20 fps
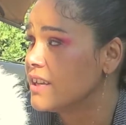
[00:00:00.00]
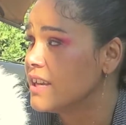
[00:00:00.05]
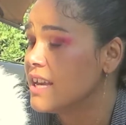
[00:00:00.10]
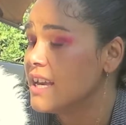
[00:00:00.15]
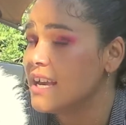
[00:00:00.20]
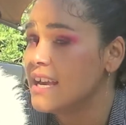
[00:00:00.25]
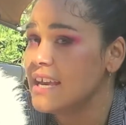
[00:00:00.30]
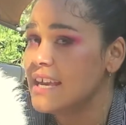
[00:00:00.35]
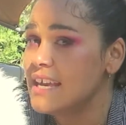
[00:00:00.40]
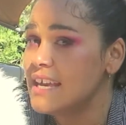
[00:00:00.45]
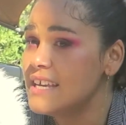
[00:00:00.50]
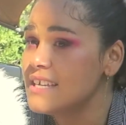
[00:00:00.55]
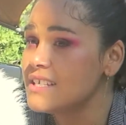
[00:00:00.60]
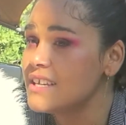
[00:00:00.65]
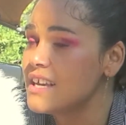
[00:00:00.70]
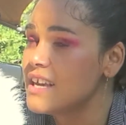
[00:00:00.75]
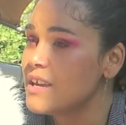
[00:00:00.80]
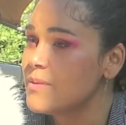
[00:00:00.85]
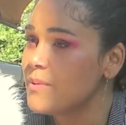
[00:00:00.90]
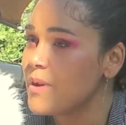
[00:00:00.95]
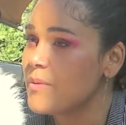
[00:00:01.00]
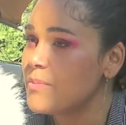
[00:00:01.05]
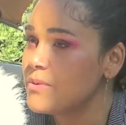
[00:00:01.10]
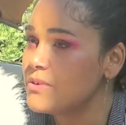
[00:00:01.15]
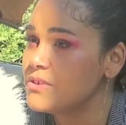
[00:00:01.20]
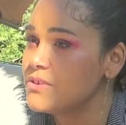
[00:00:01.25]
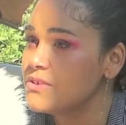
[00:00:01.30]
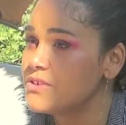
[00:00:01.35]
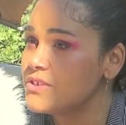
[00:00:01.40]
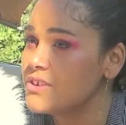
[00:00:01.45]
He is a hip hop
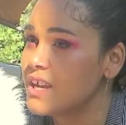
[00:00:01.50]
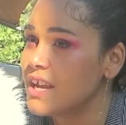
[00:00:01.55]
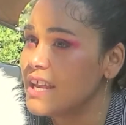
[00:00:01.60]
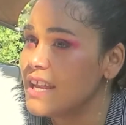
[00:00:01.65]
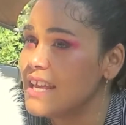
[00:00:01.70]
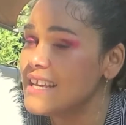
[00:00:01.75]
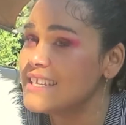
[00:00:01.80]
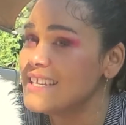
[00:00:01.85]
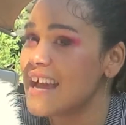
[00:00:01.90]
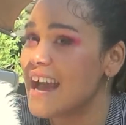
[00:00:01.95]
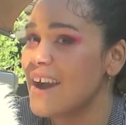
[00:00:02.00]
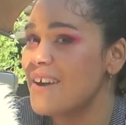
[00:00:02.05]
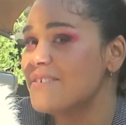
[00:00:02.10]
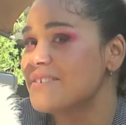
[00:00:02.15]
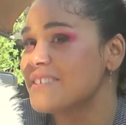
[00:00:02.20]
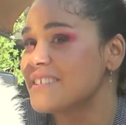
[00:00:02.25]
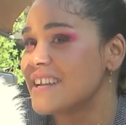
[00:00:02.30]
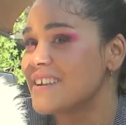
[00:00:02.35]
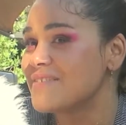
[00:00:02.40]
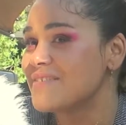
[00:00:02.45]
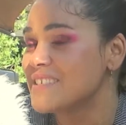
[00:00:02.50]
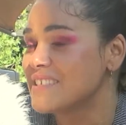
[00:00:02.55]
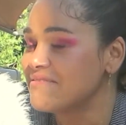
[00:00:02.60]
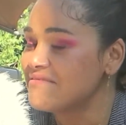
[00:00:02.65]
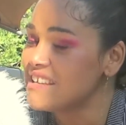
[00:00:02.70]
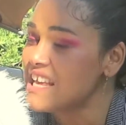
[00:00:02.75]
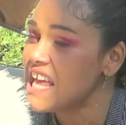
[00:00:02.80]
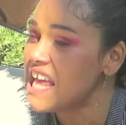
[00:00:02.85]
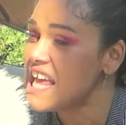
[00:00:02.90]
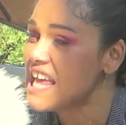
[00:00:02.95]
producer, and his house stuff is
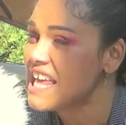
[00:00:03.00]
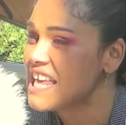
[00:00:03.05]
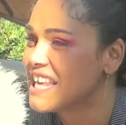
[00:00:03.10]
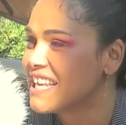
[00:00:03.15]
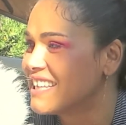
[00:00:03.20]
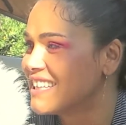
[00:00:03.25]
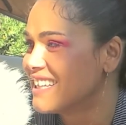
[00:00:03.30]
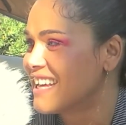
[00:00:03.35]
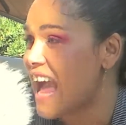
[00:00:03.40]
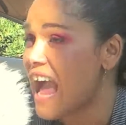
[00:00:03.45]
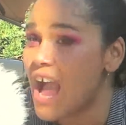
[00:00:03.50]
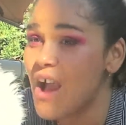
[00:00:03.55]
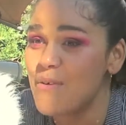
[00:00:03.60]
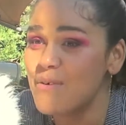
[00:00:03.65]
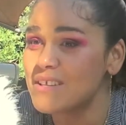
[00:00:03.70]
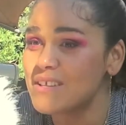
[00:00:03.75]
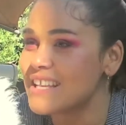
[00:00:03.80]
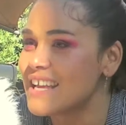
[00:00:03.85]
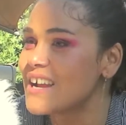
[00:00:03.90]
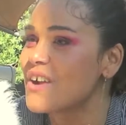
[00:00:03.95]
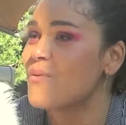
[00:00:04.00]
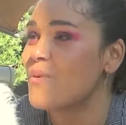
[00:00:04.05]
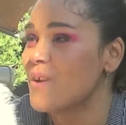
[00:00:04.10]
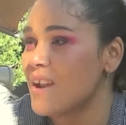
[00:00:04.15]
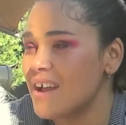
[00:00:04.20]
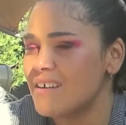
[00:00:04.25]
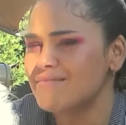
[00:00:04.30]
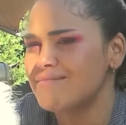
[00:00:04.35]
I was like, when I